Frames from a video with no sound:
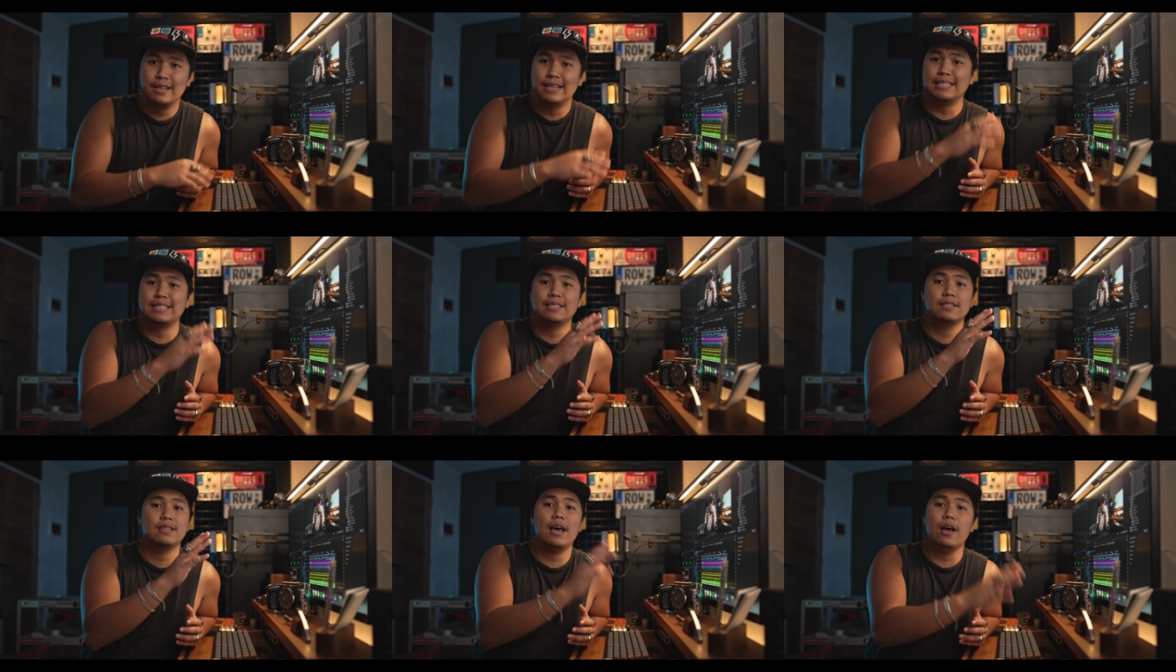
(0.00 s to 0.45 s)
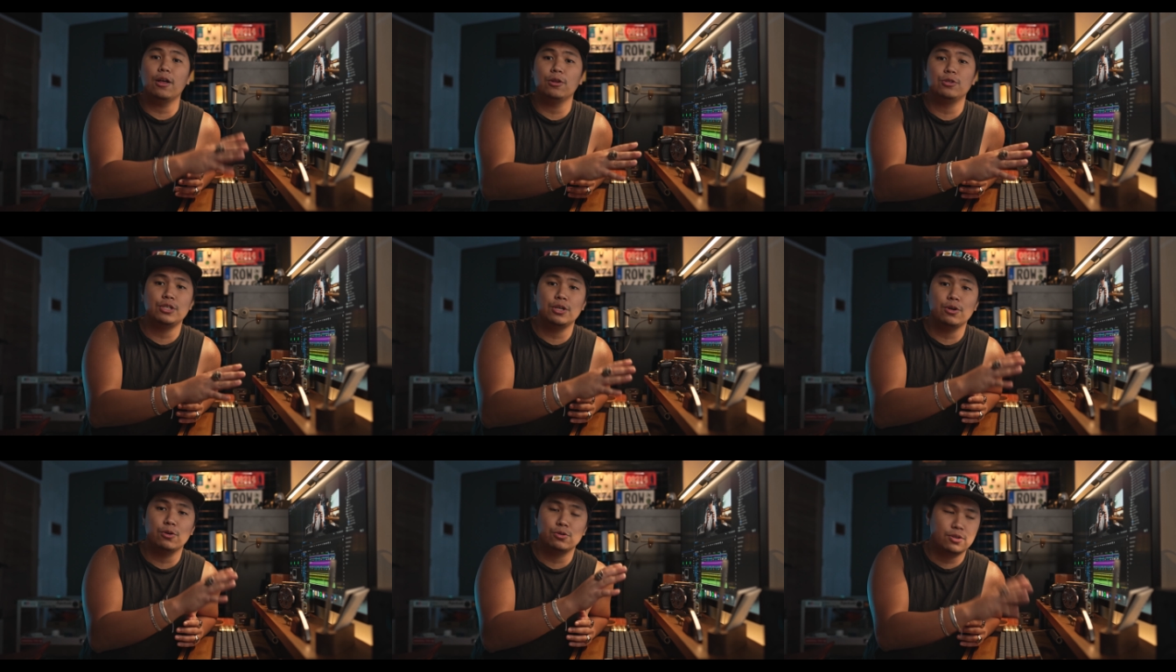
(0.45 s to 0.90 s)
This is the
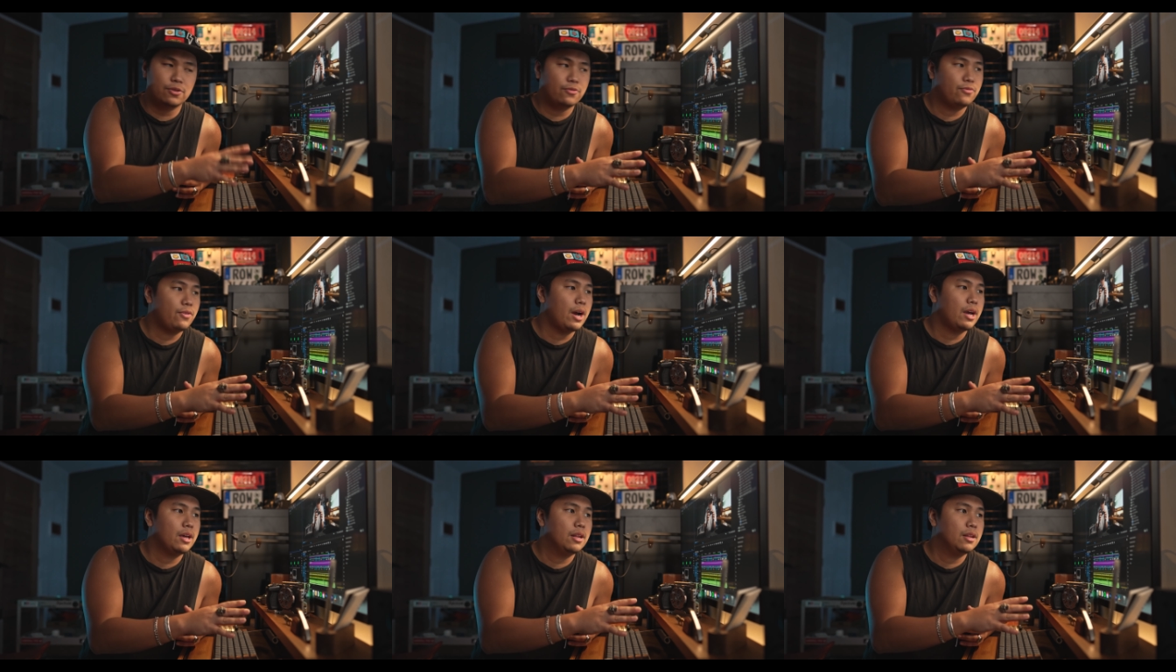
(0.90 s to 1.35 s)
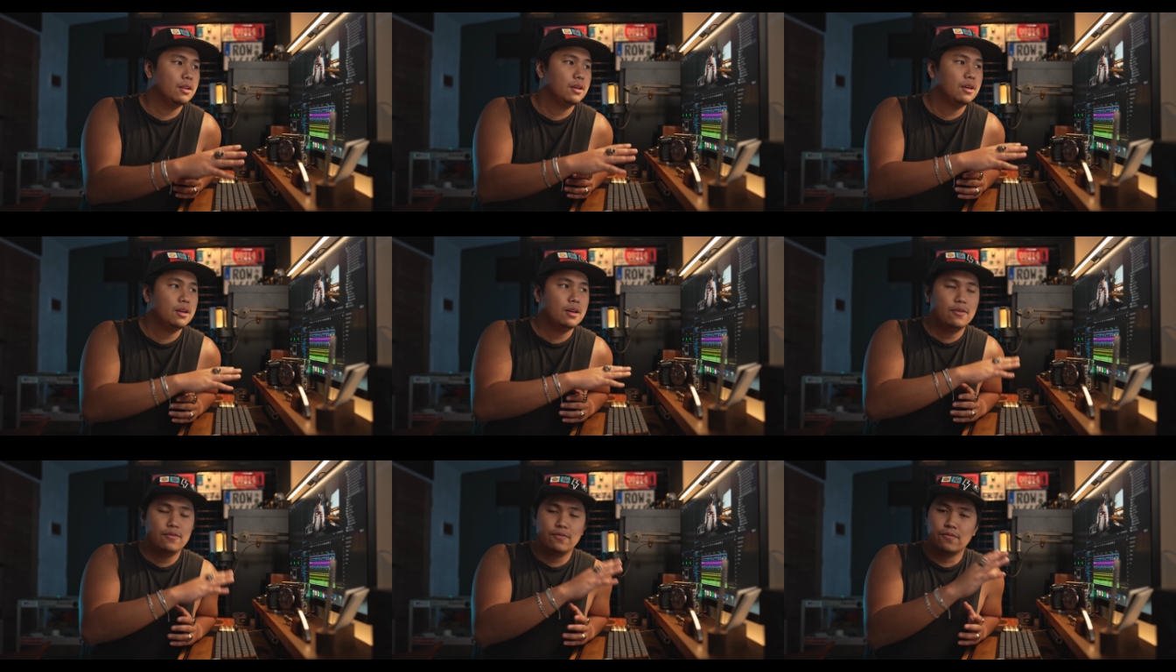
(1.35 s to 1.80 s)
LG Ultrafine
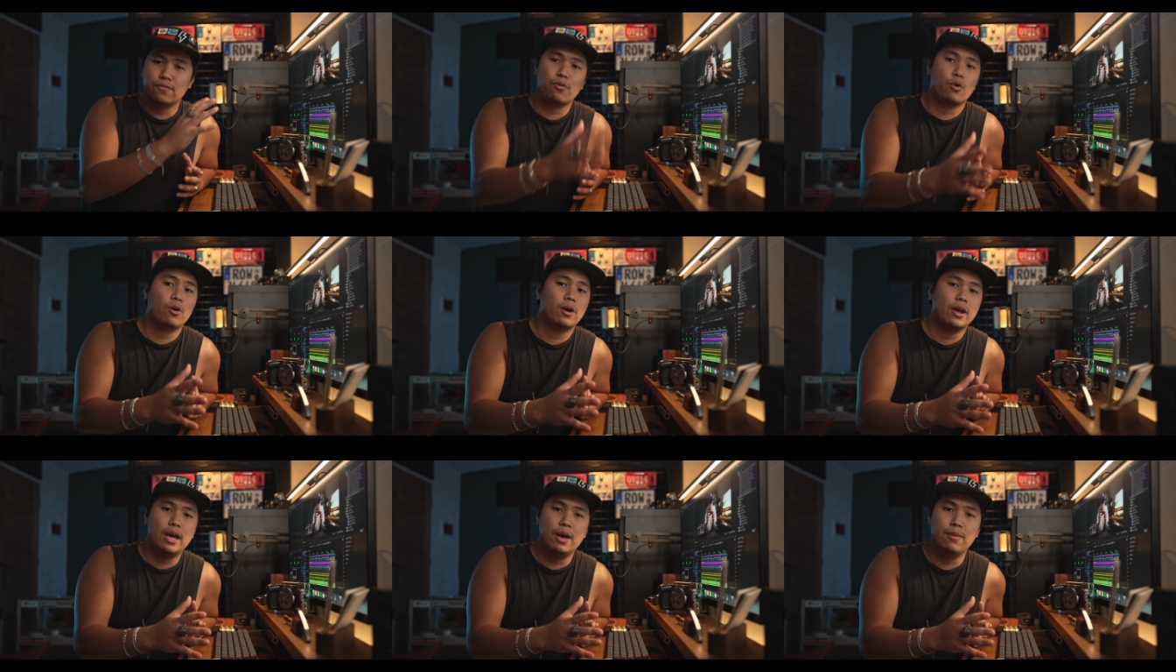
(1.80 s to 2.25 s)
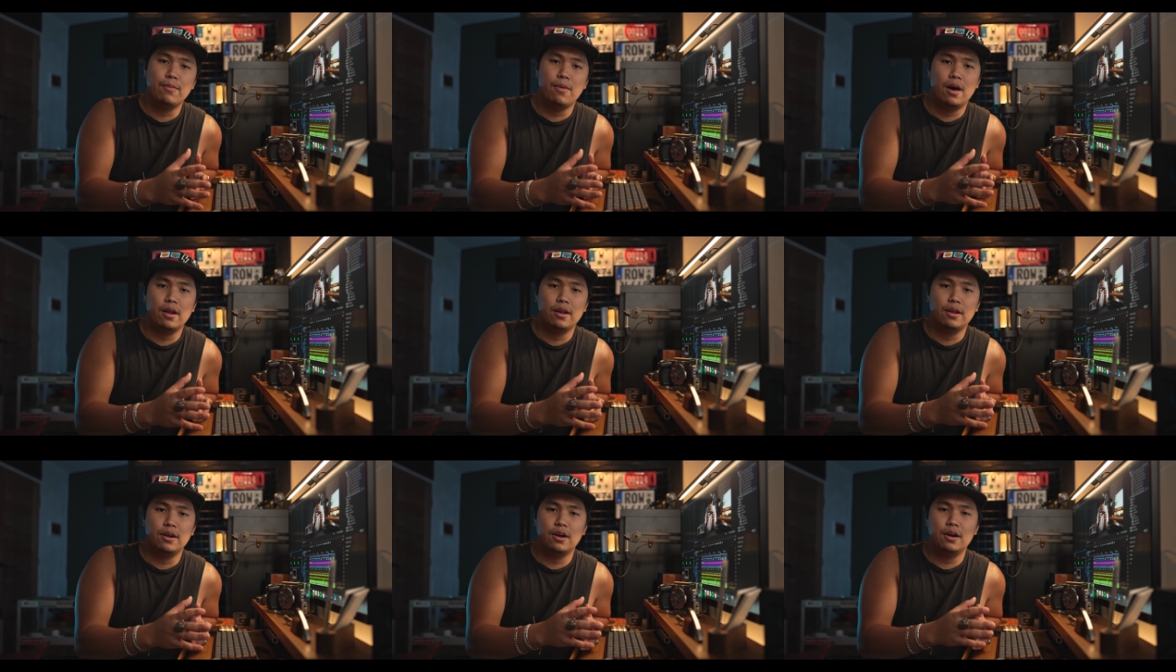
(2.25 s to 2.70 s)
4K
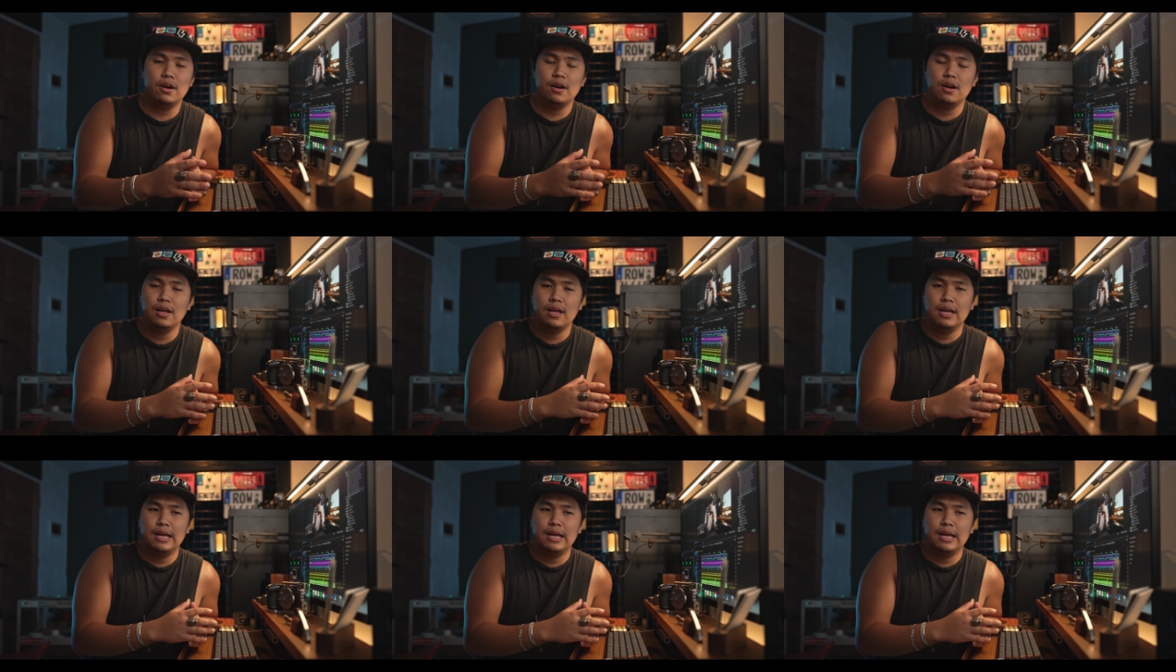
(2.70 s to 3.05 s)
monitor.